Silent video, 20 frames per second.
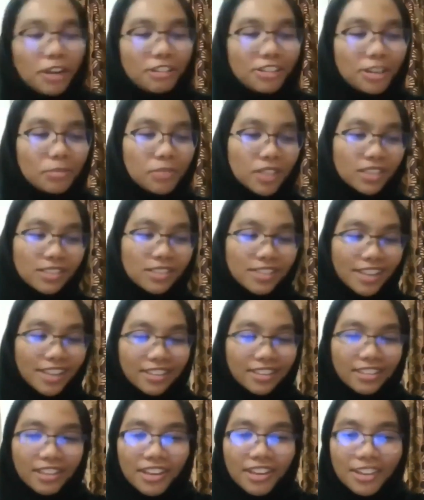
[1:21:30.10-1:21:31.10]
because like
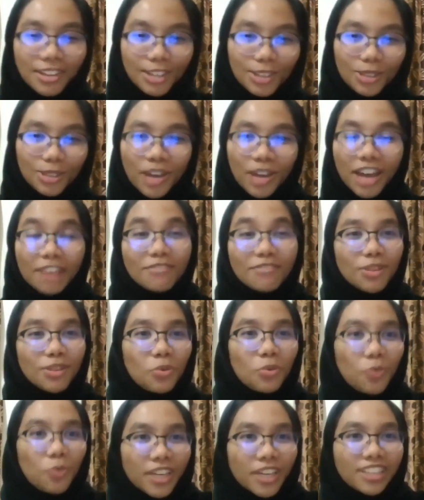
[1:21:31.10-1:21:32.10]
you have the
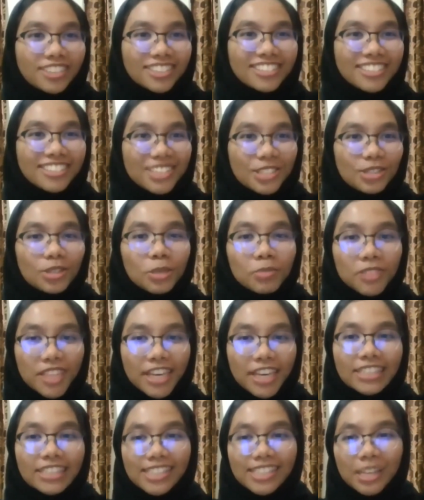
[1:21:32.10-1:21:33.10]
will to
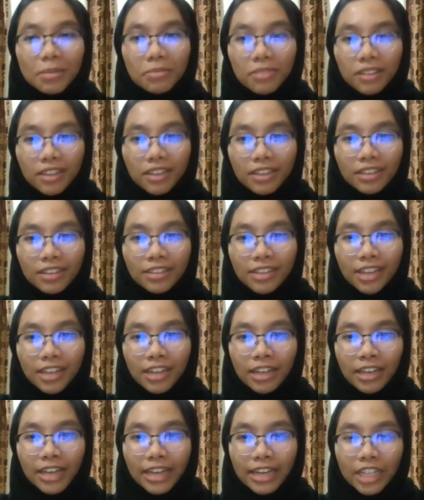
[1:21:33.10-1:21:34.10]
obtain something.
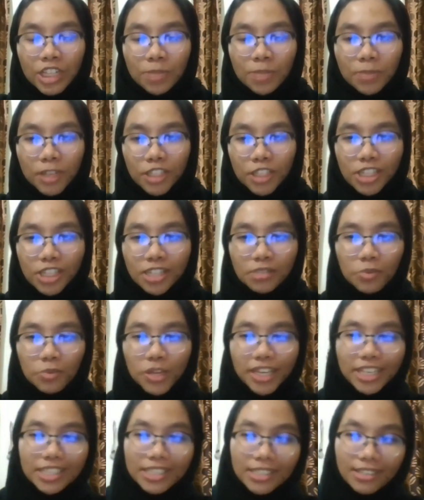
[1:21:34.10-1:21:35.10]
And especially
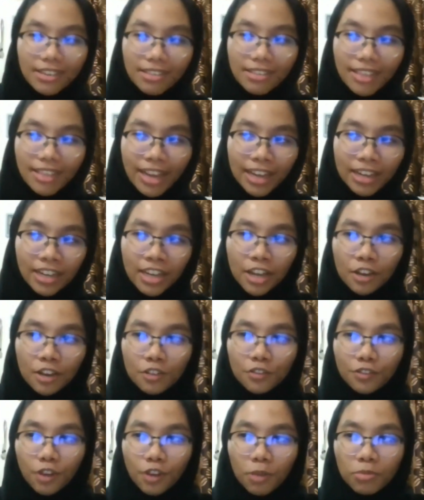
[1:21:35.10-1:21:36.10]
we can see that
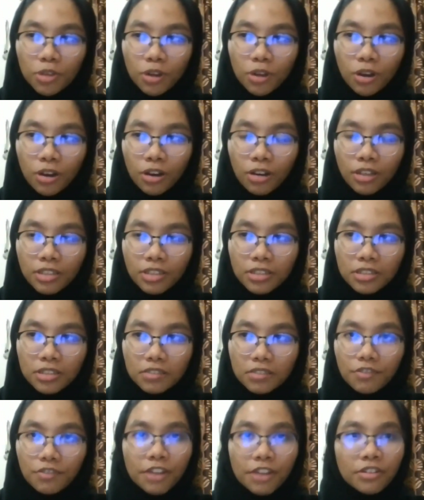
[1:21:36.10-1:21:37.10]
from your
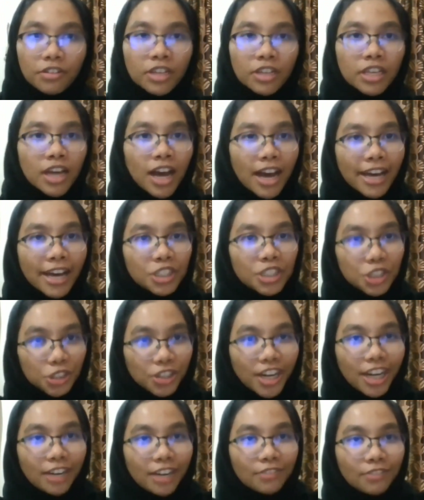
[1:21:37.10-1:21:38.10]
very high
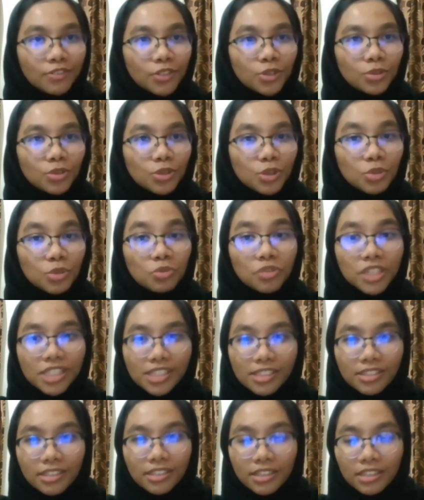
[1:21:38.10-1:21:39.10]
drive to do
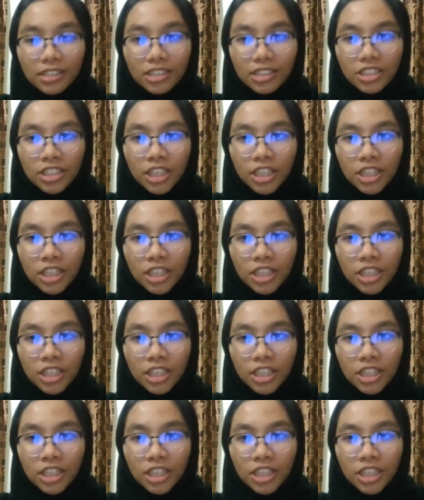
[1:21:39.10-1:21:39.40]
research.